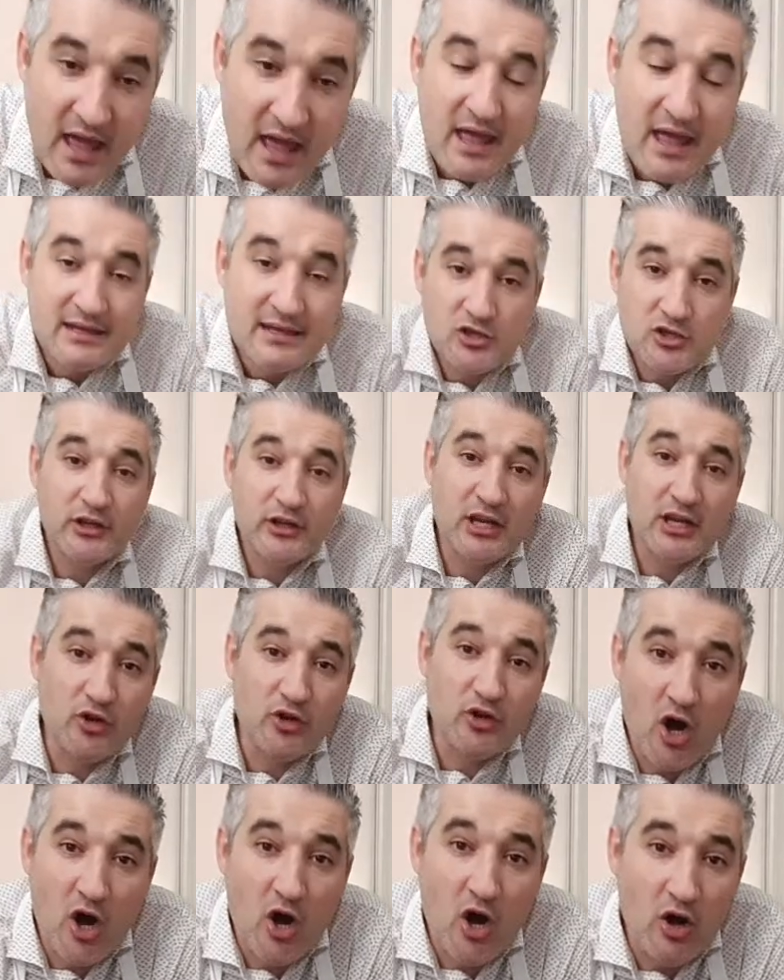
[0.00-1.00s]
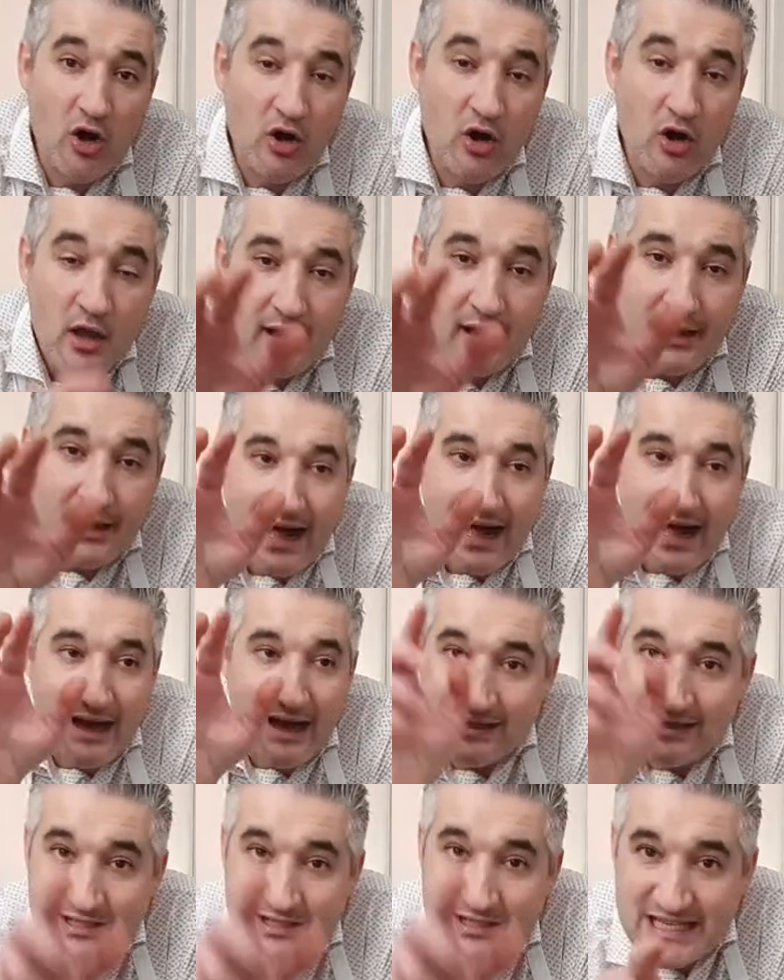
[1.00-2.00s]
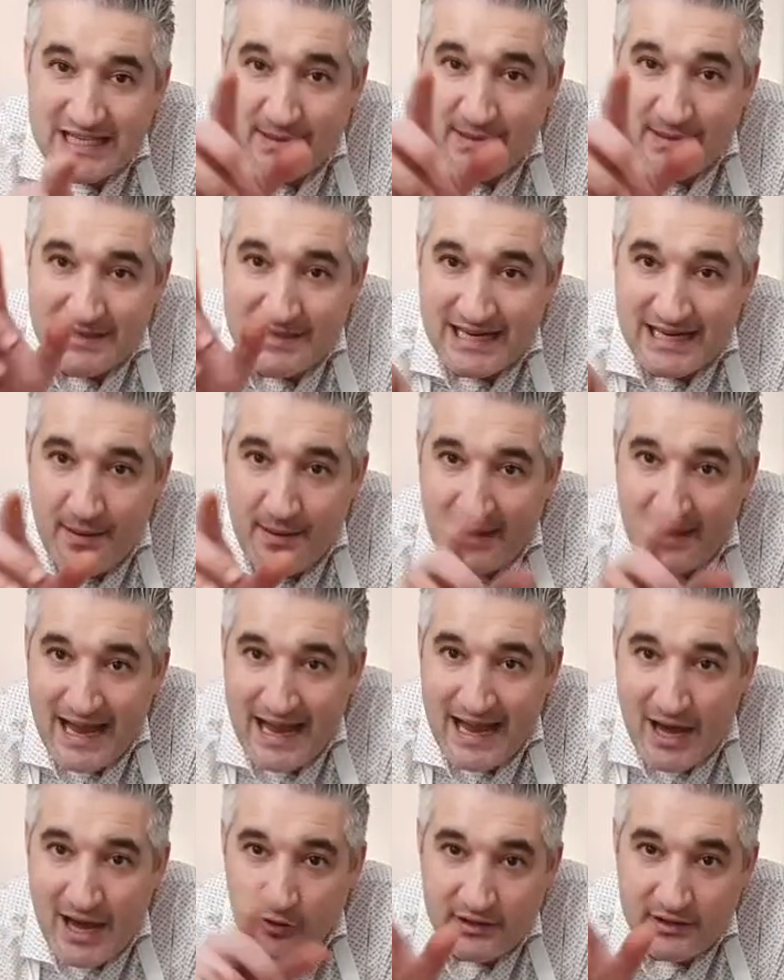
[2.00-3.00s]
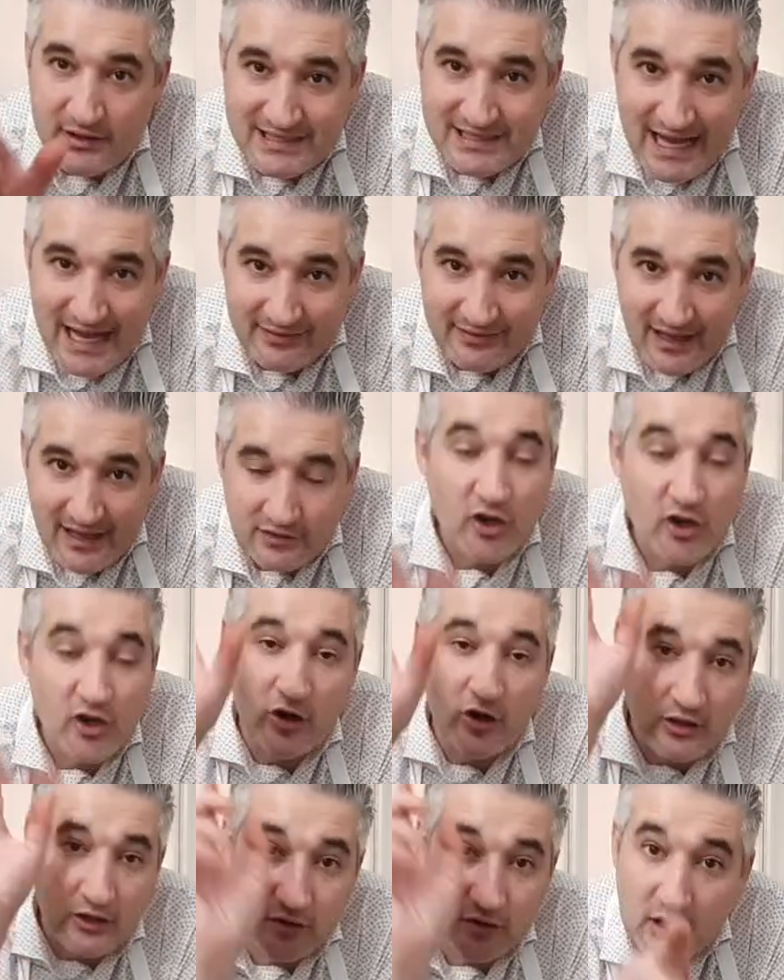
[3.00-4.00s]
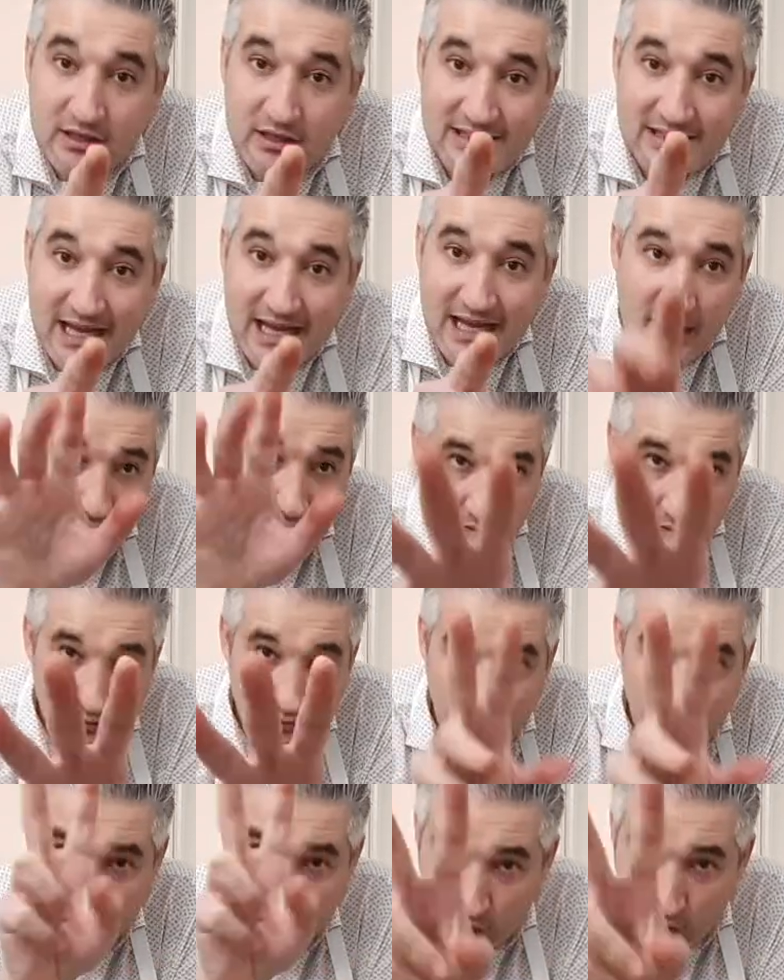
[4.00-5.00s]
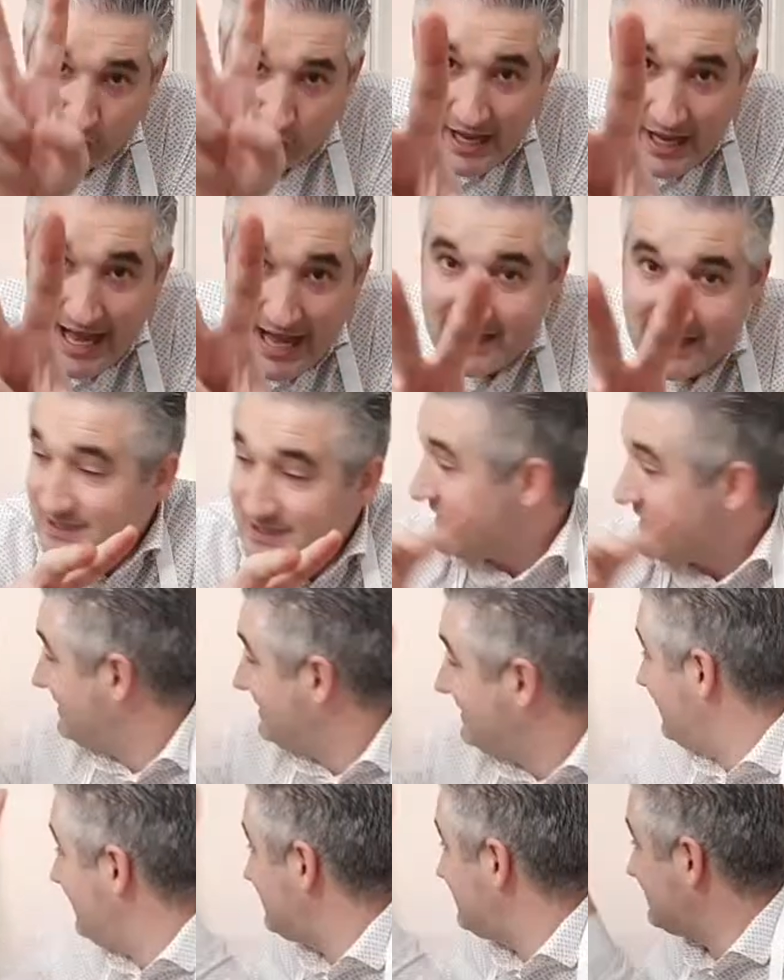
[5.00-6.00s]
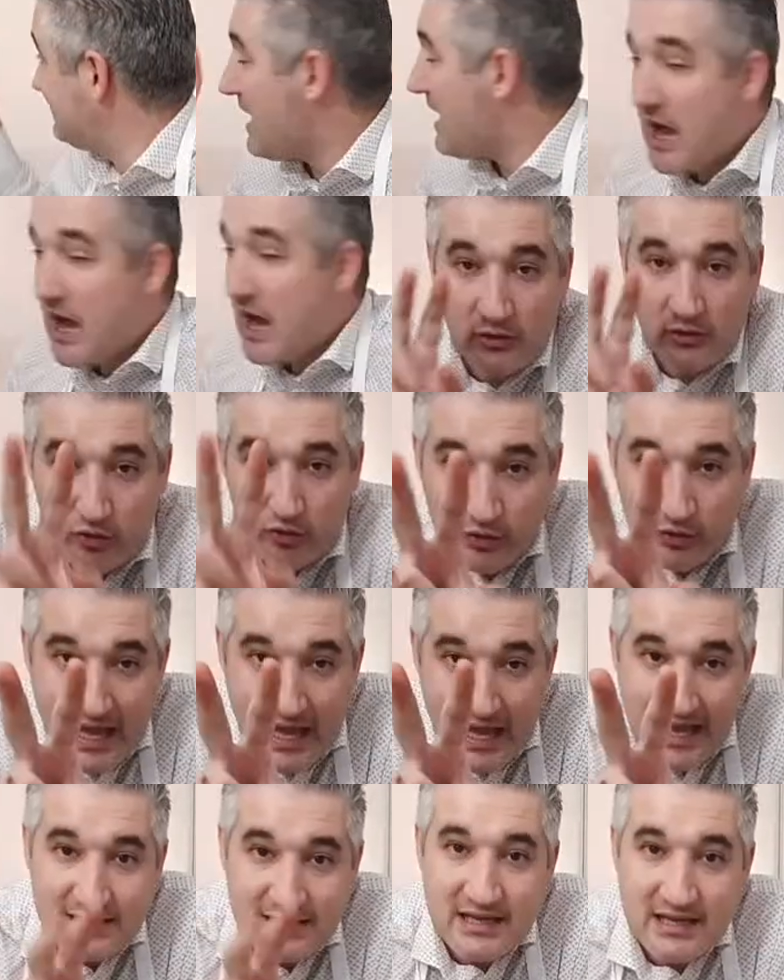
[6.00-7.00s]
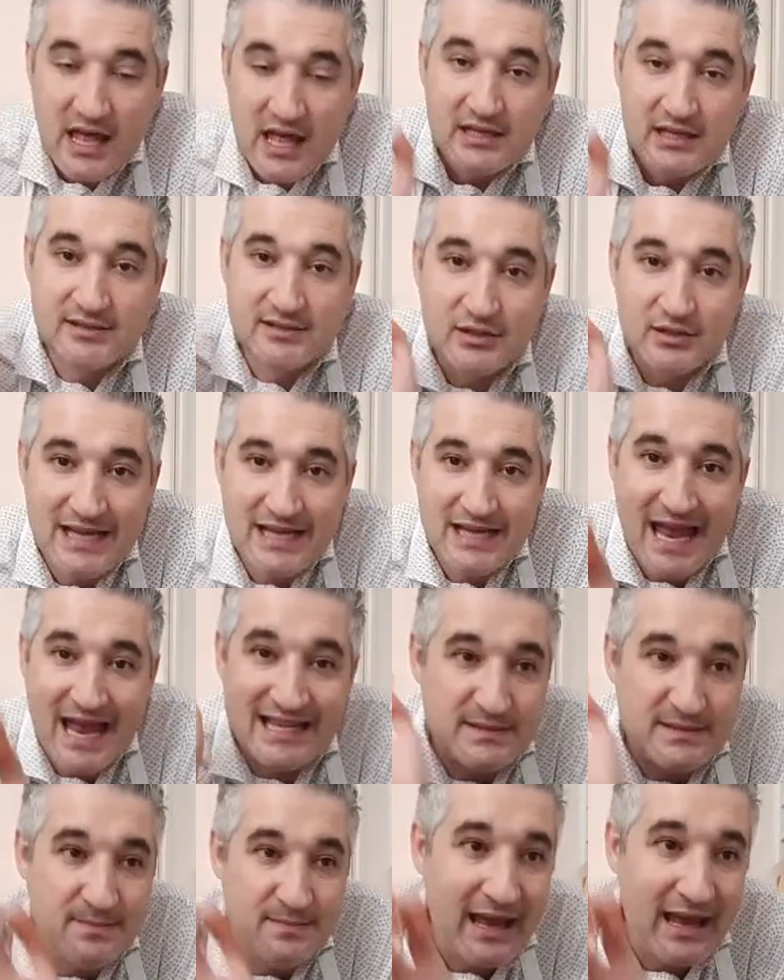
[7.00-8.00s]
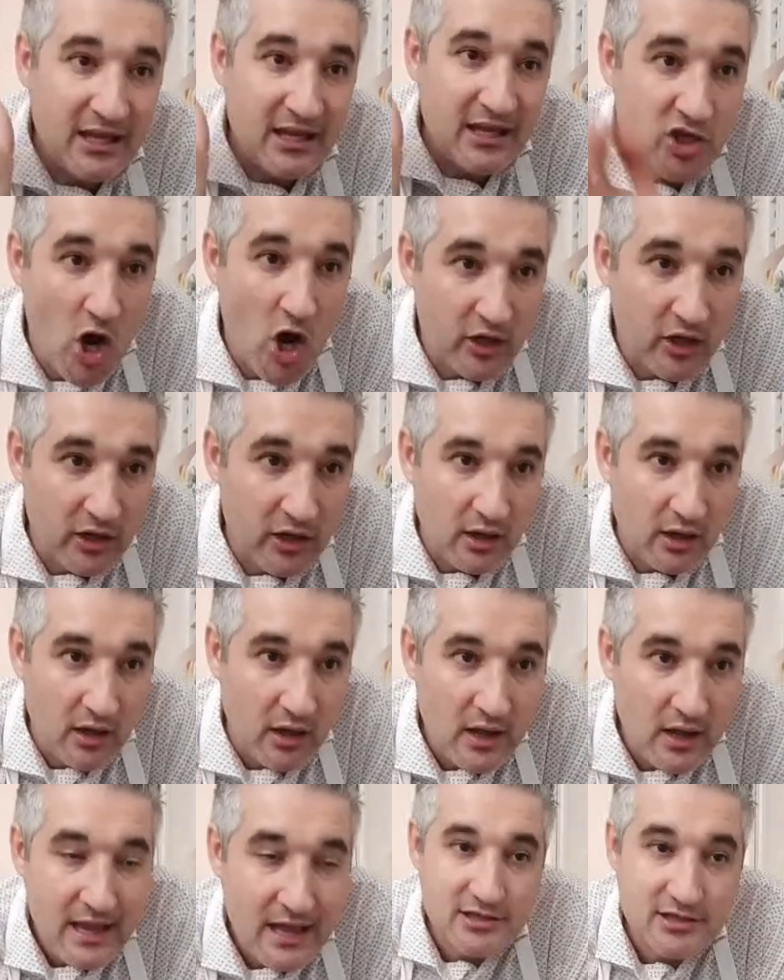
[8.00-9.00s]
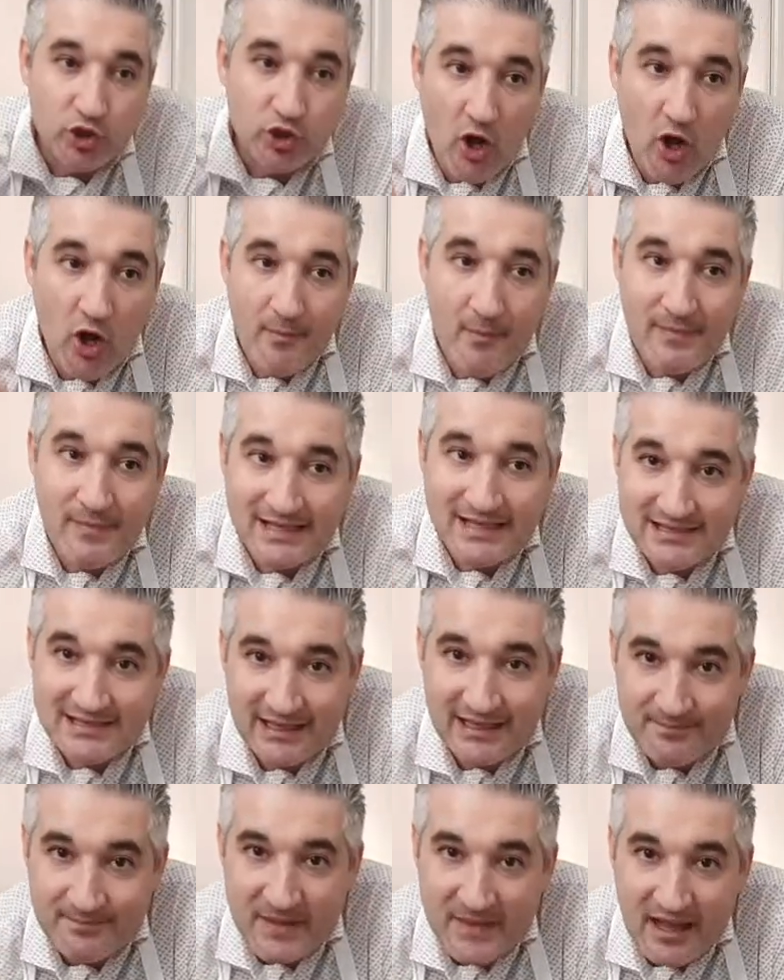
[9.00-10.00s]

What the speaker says: So that you know, this recipe is coming out on Sunday. Sorry, Thursday in 2 days. At this time in 2 days, Suzanne is making gnocchi. So don't miss it.